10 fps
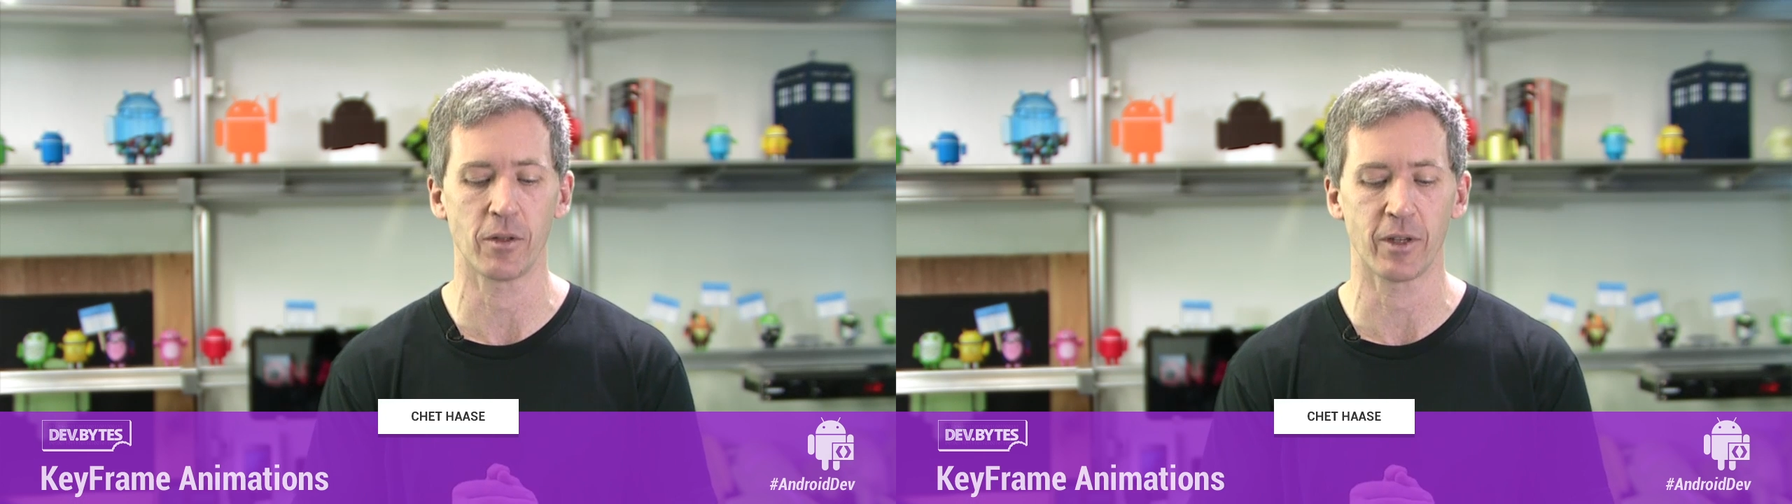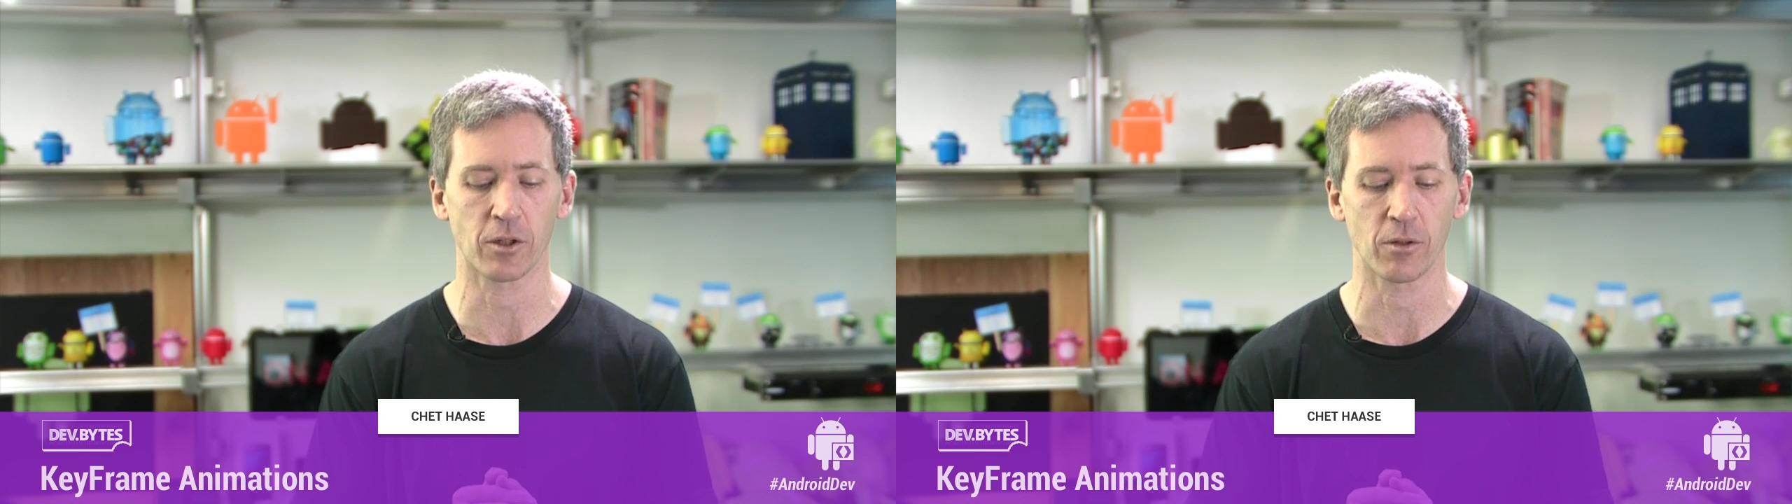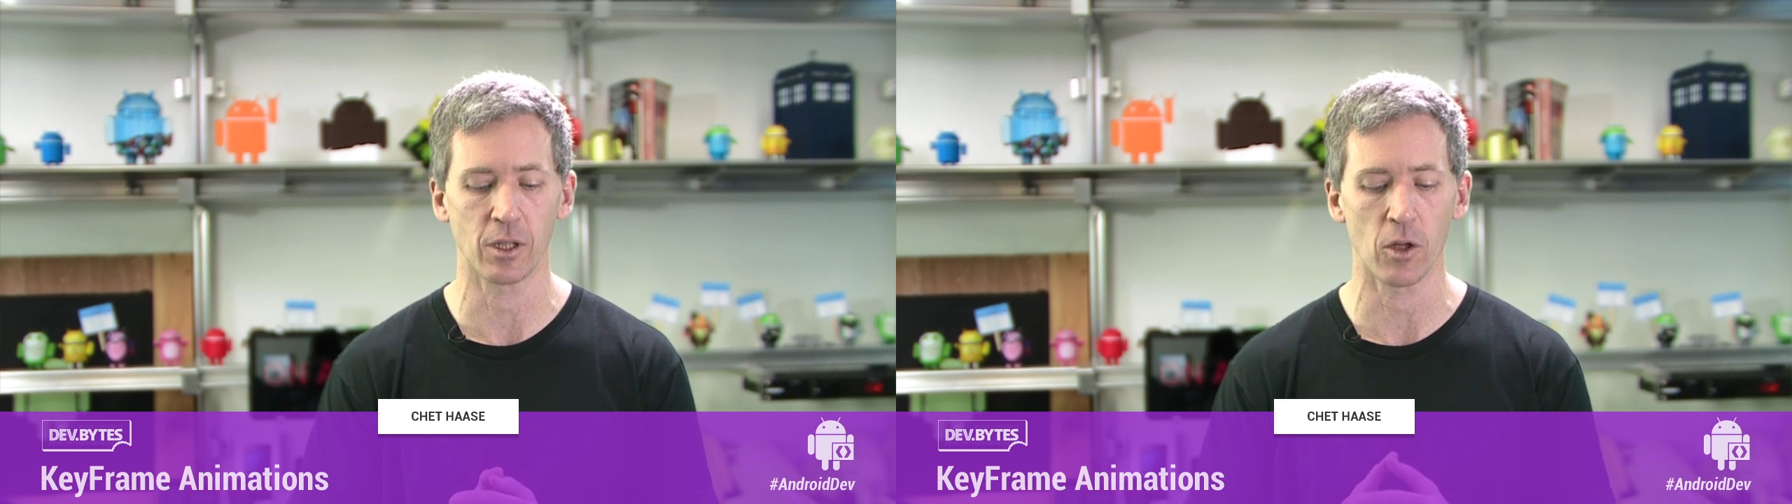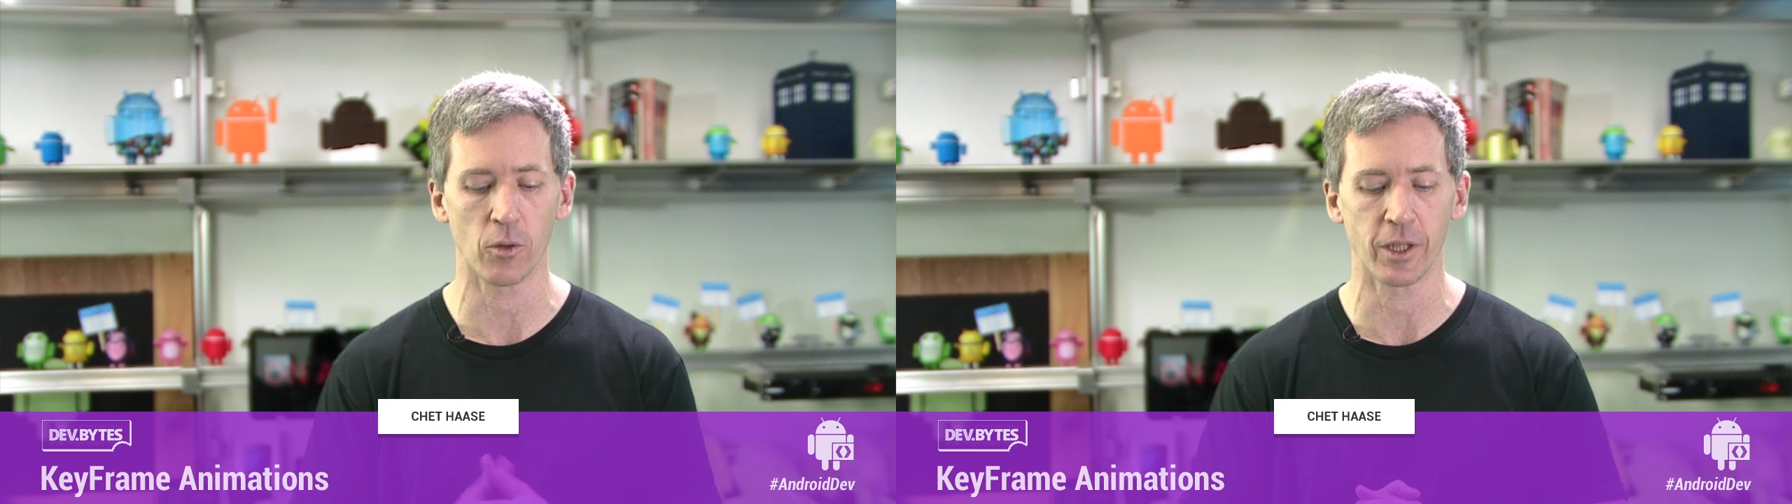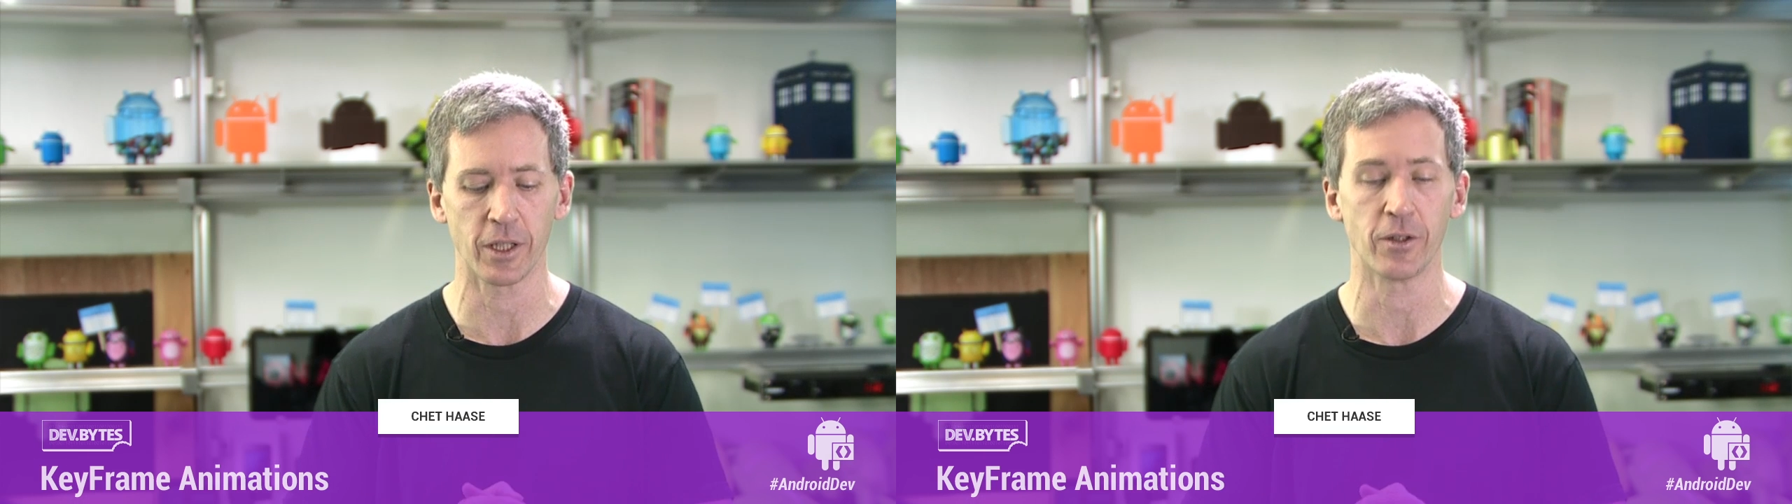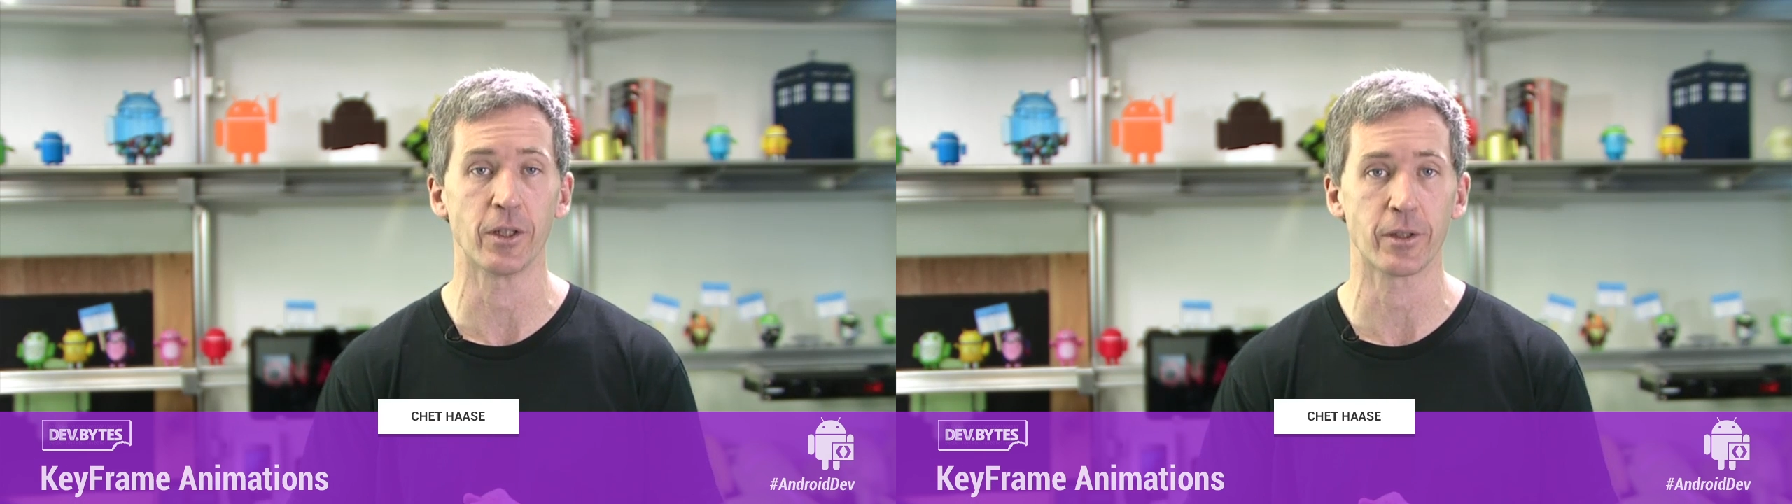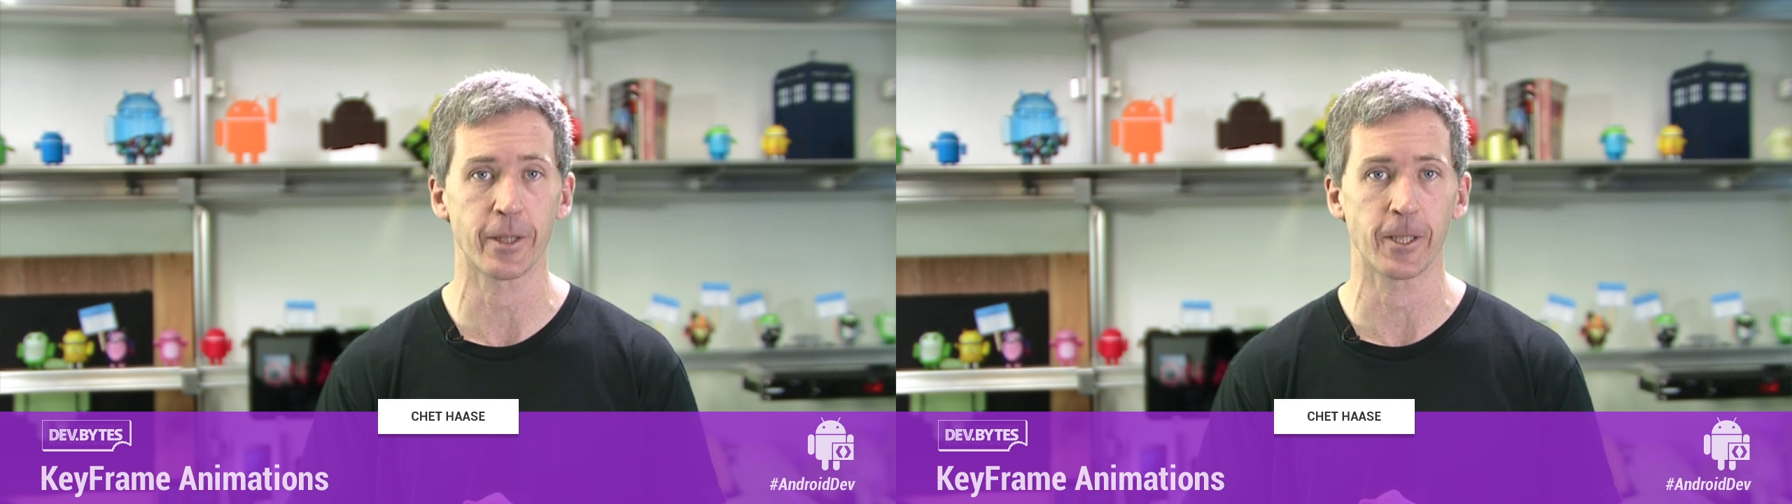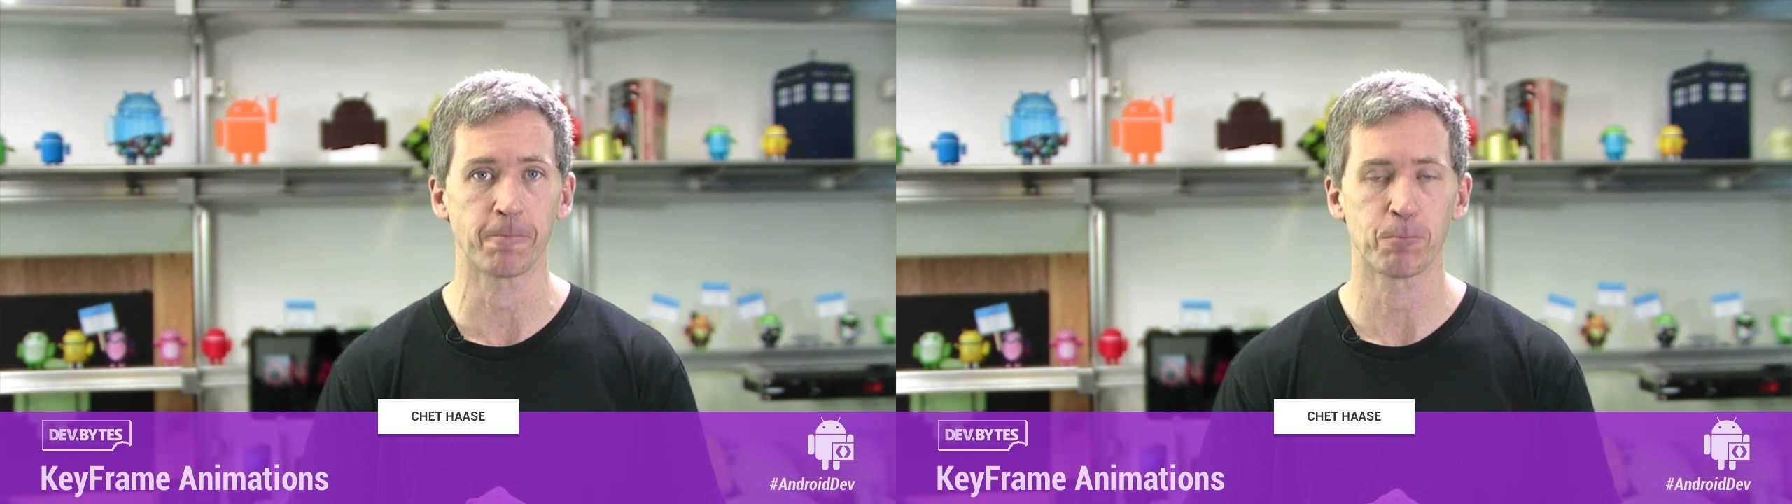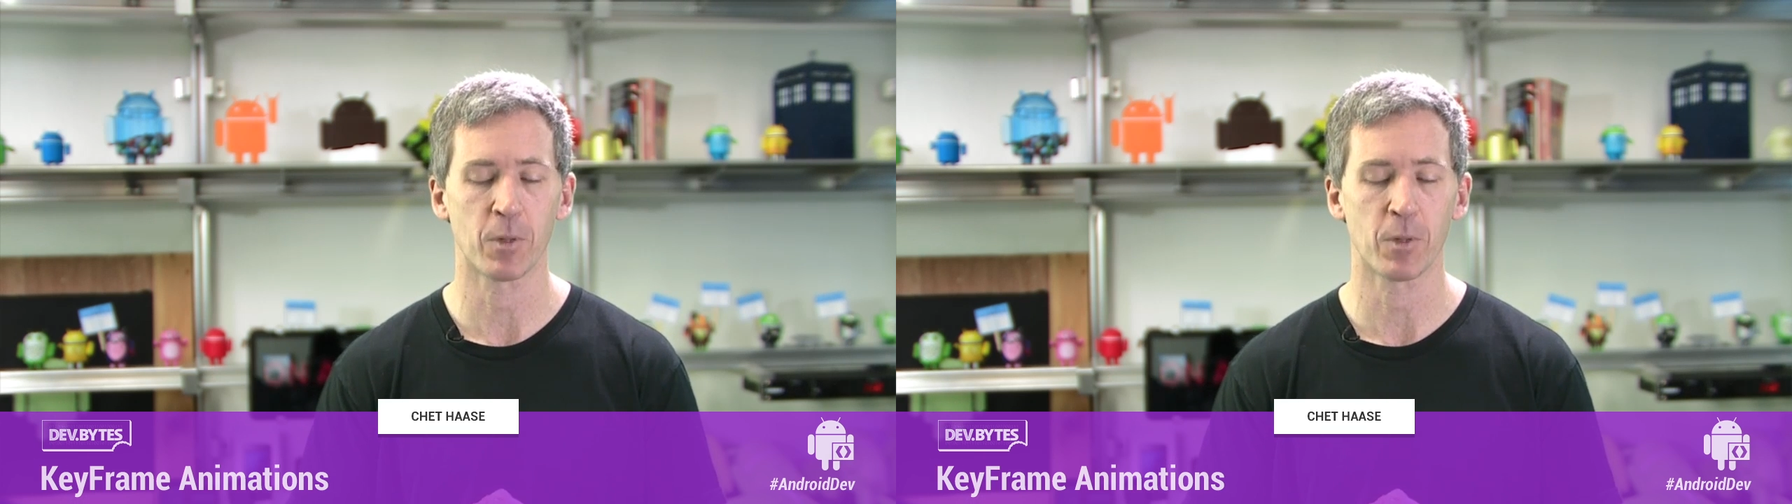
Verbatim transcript: that you've actually loaded into this thing.